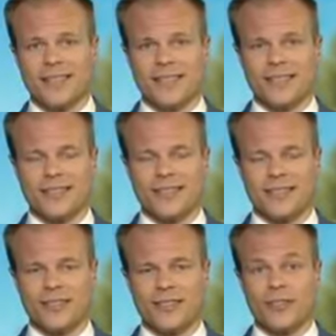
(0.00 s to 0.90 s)
is the
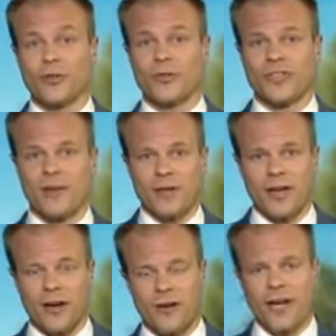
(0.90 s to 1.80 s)
scene just a short time
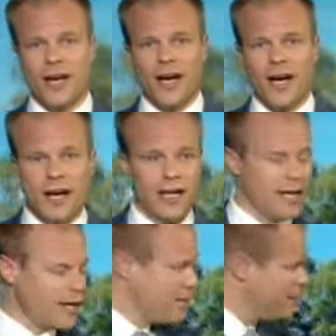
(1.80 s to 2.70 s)
ago
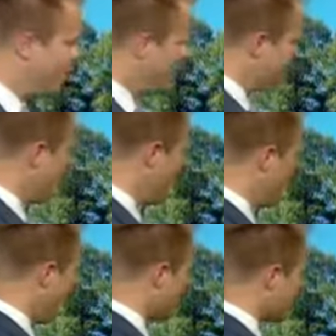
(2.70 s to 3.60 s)
in,
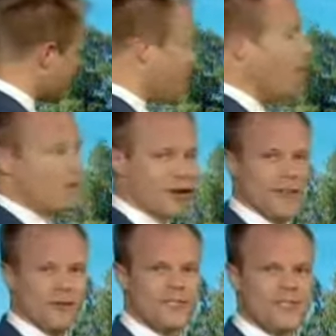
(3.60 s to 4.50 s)
where was this? In Cumbria,
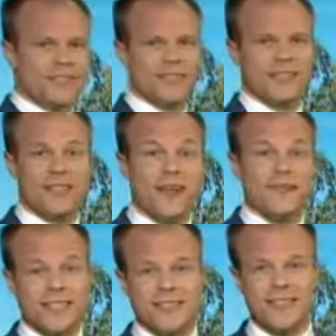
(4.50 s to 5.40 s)
that was it.
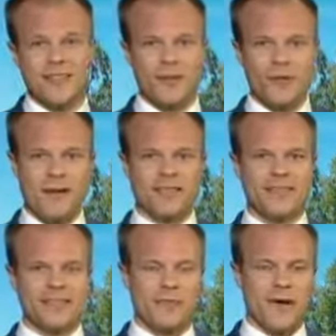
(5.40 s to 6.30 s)
Lovely scene there with the
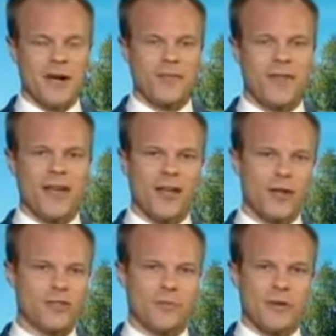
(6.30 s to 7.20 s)
mountains in the background there,
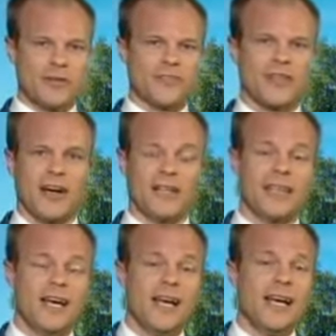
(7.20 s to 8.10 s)
lots of blue skies.
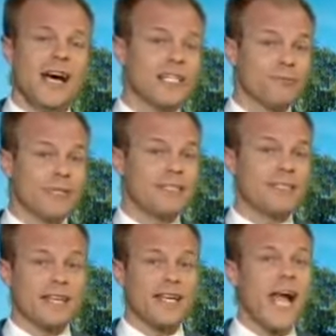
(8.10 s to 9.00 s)
It hasn't been
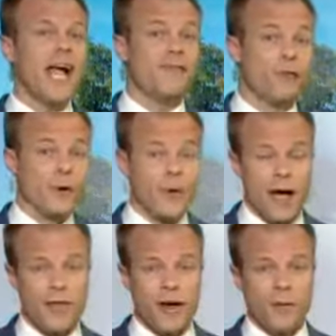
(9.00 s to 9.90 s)
sunny
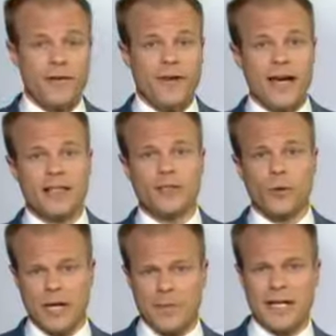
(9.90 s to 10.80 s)
everywhere, though. We've had
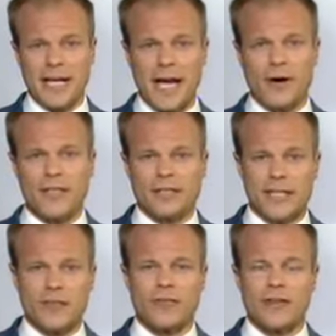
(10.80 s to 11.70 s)
quite a bit of cloud in
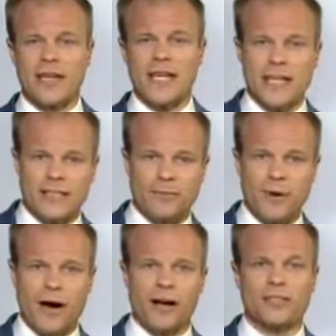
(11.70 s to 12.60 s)
central and eastern
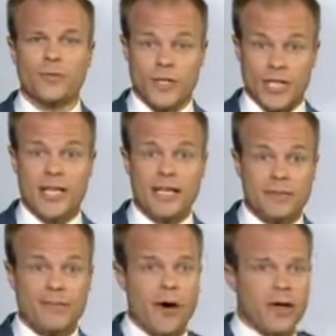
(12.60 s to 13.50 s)
parts, which
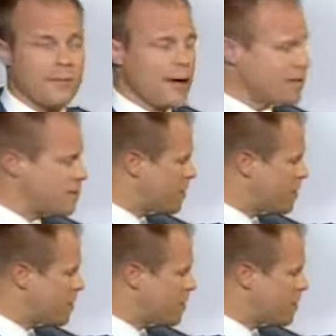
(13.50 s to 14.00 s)
is burning back to the